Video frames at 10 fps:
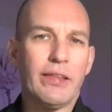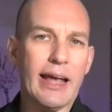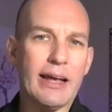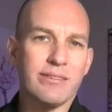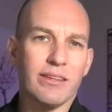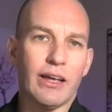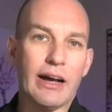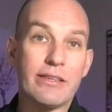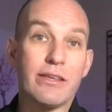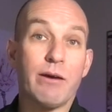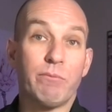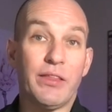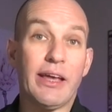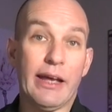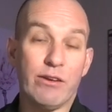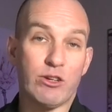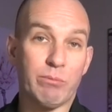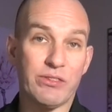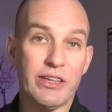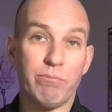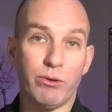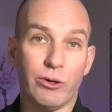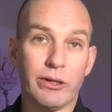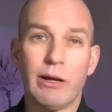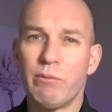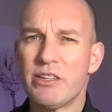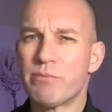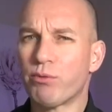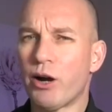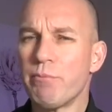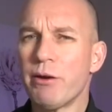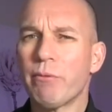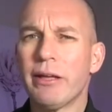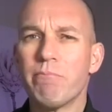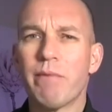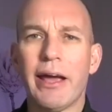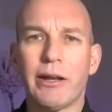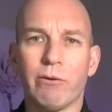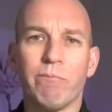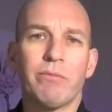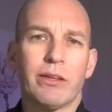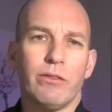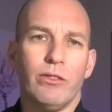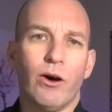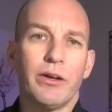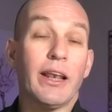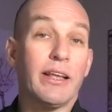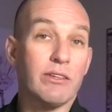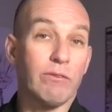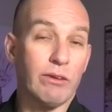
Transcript: the answer lies with the NCCC board, which is primarily made of non-elected